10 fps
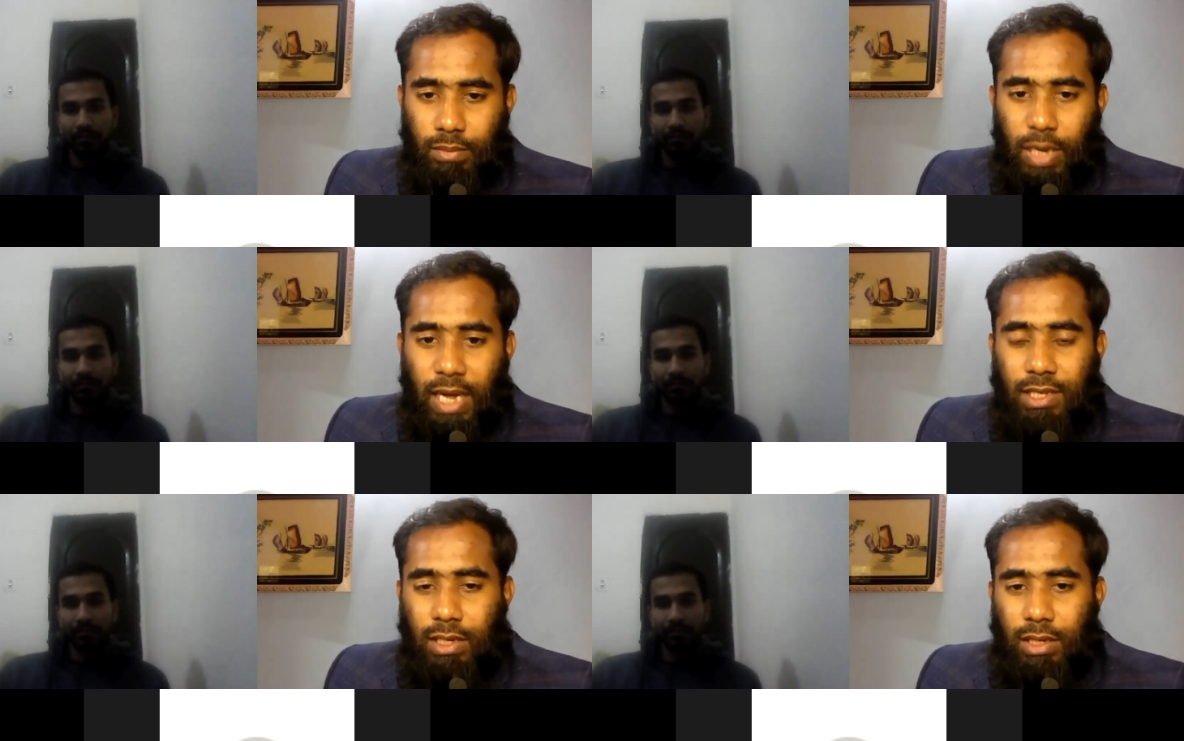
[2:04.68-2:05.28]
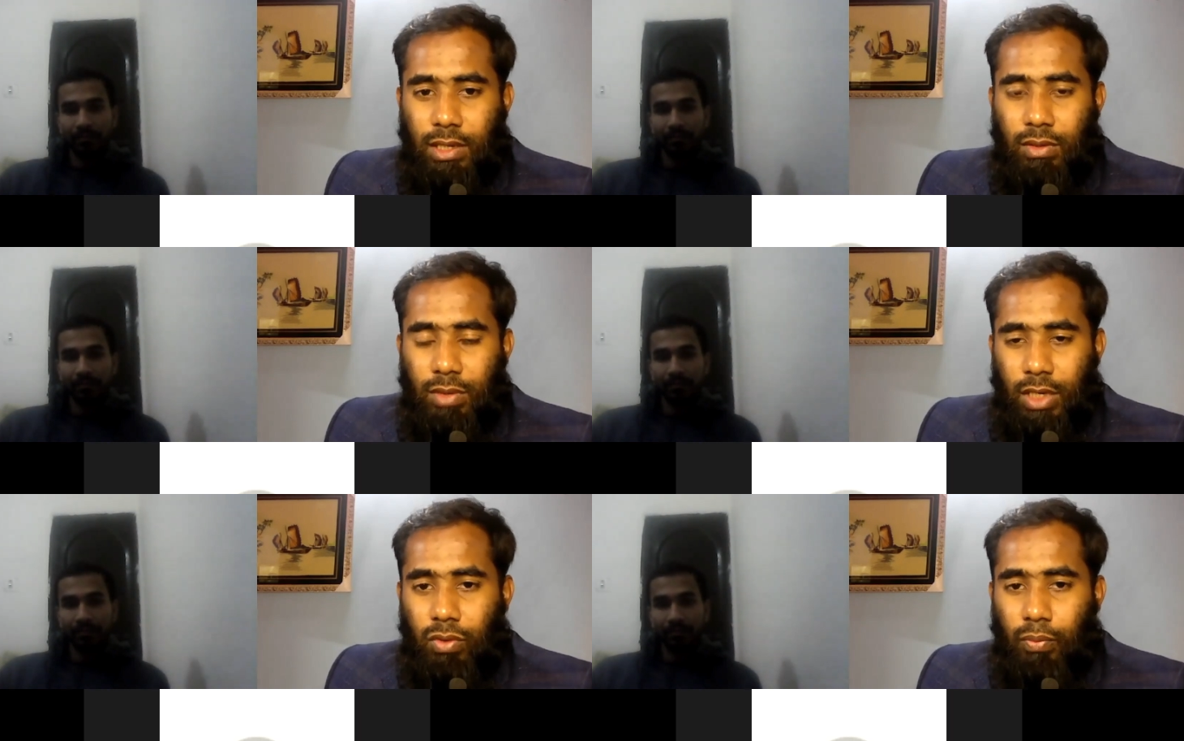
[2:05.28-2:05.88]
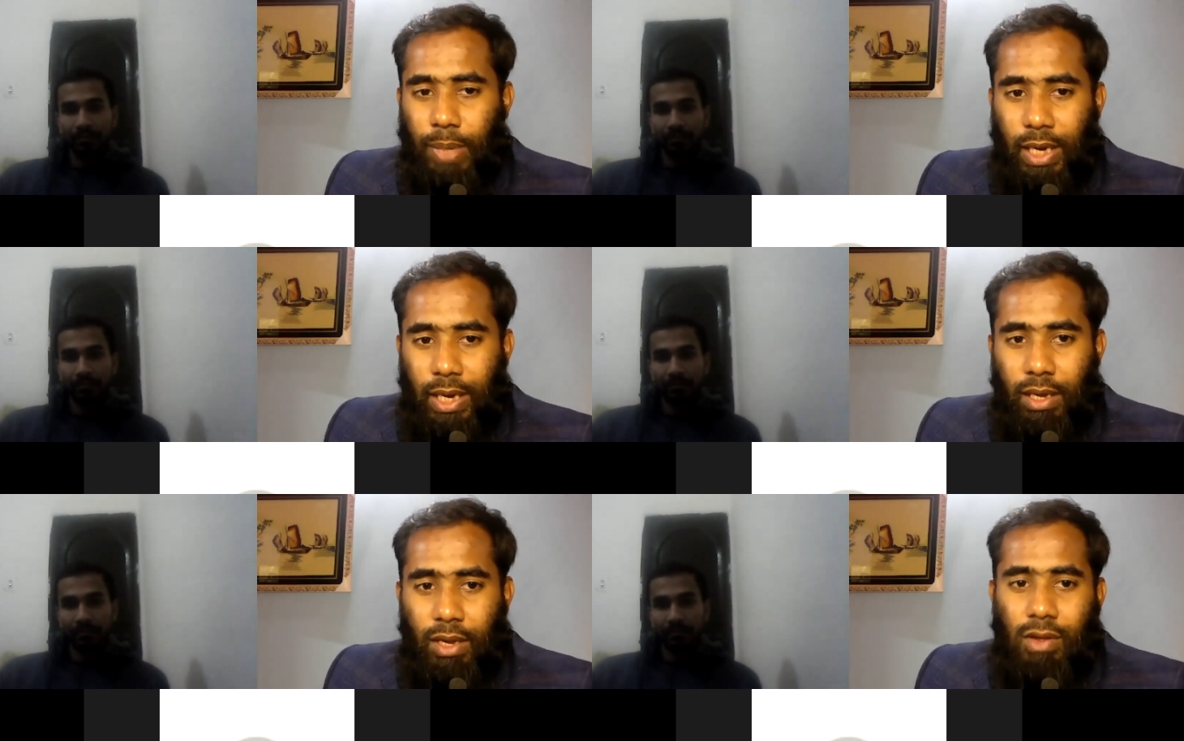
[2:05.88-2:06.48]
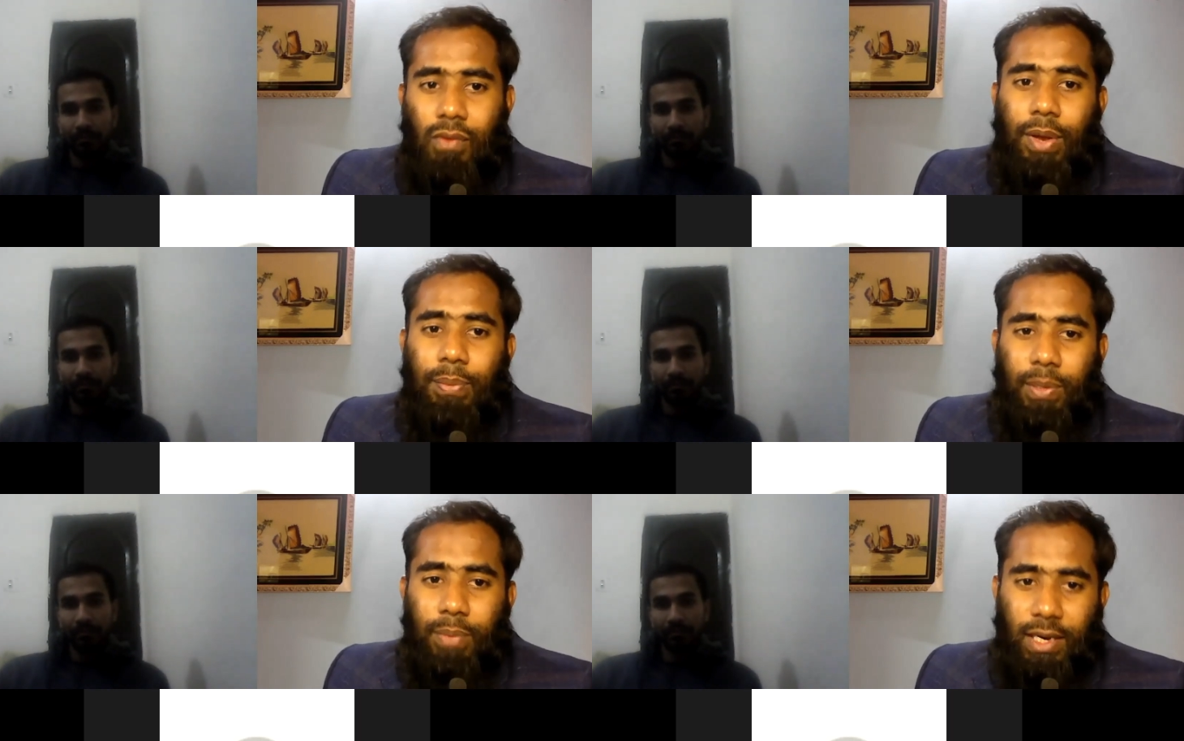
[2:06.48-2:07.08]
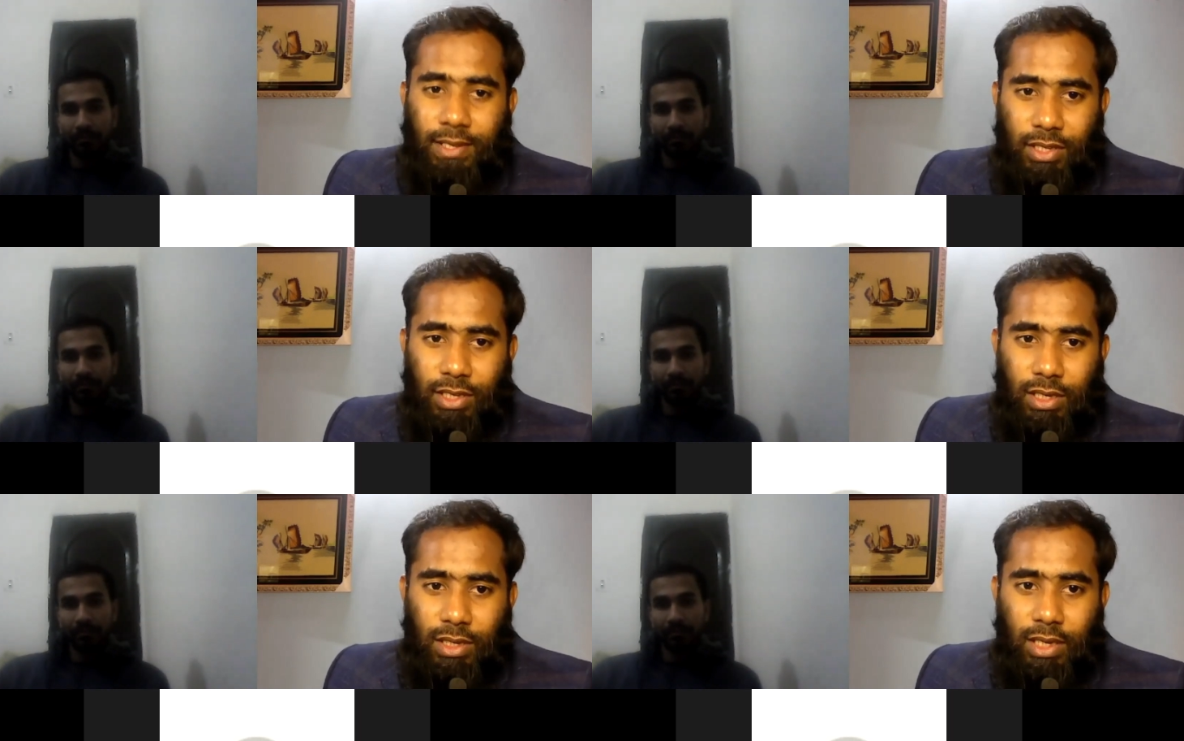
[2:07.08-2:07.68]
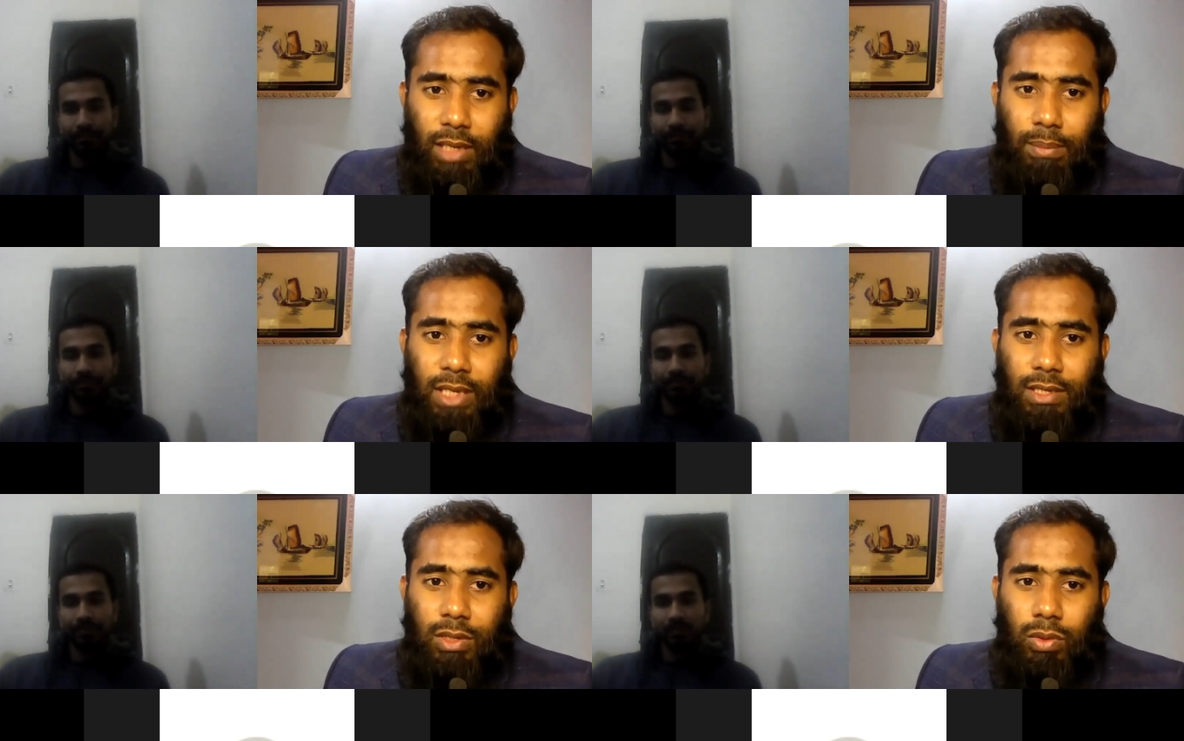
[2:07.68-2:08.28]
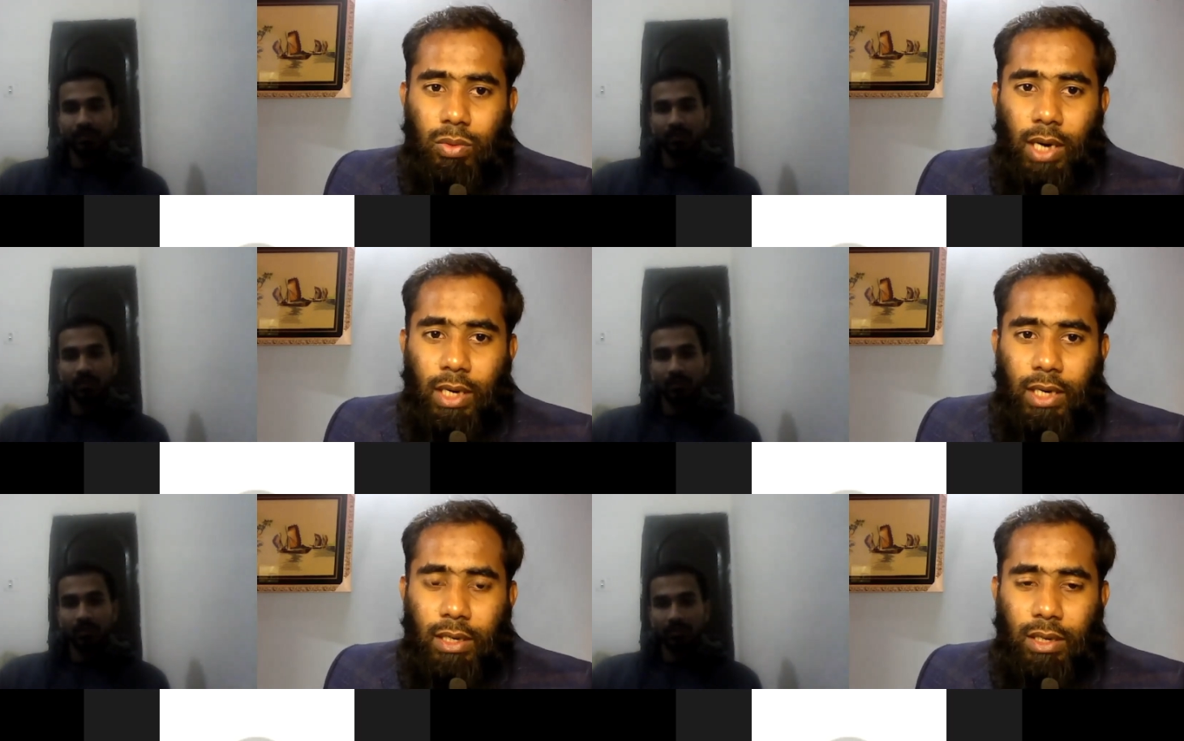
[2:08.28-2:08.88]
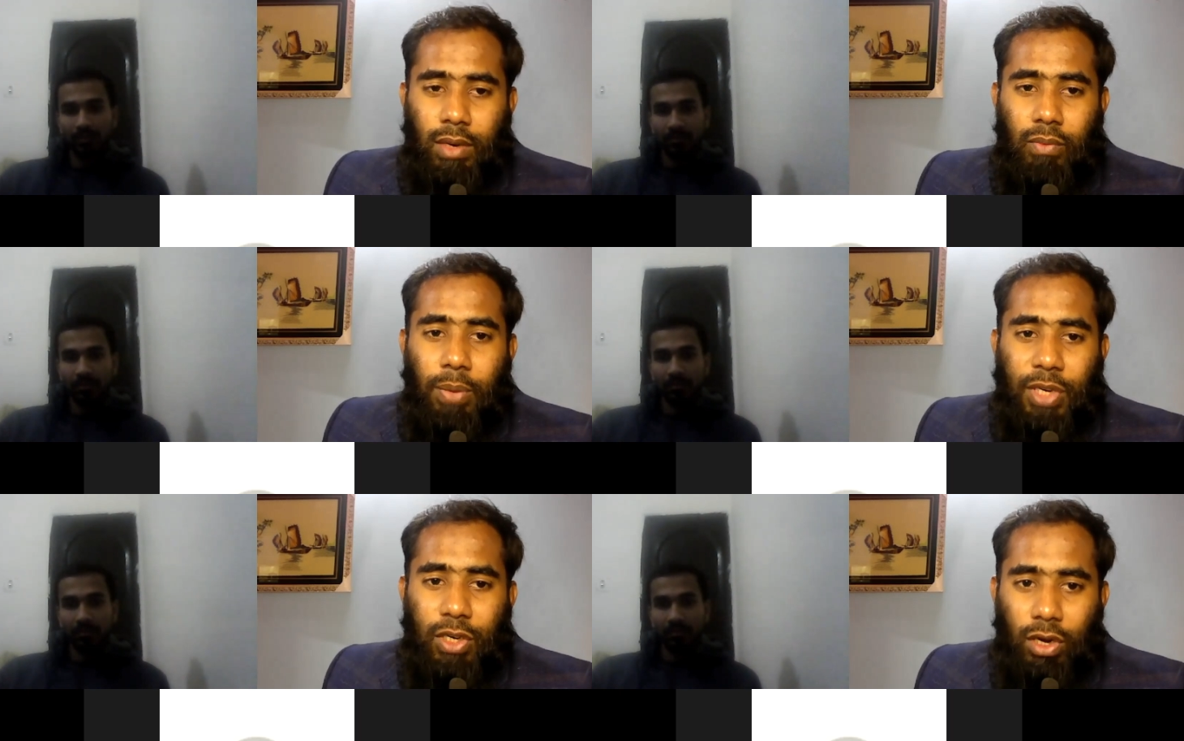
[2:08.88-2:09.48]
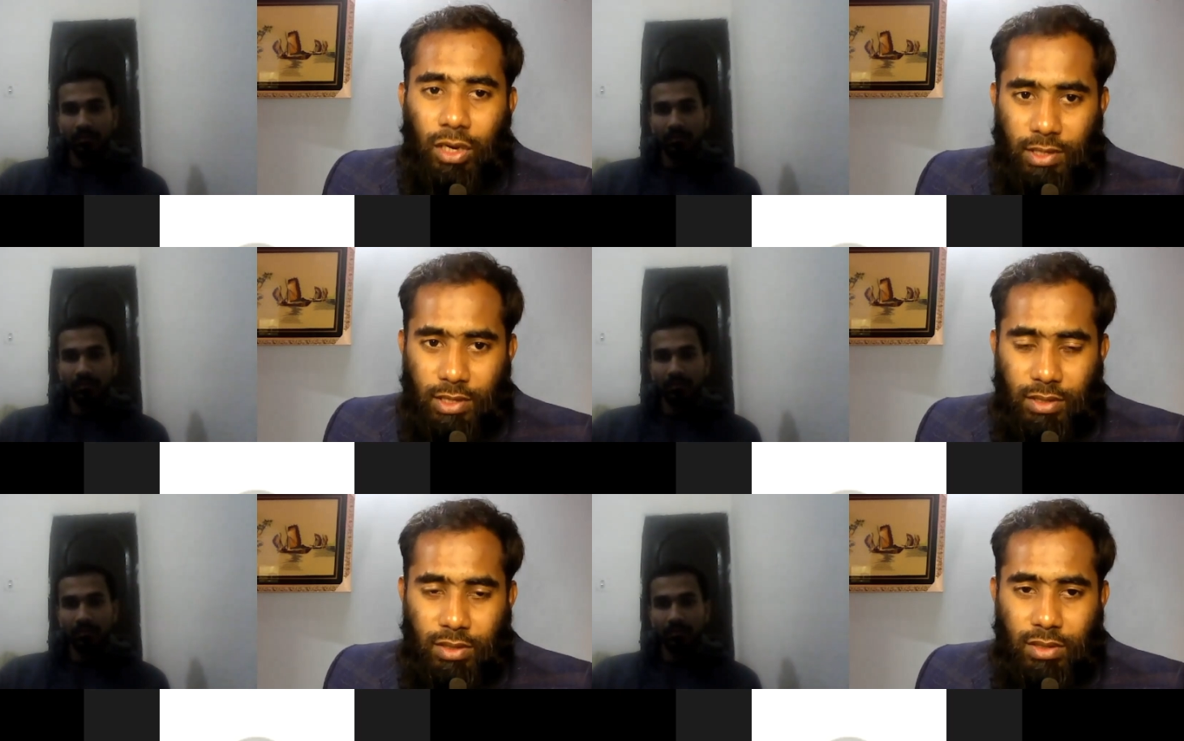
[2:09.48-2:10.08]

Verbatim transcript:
Speaker 1: First, you need to pay 50%. That means $250.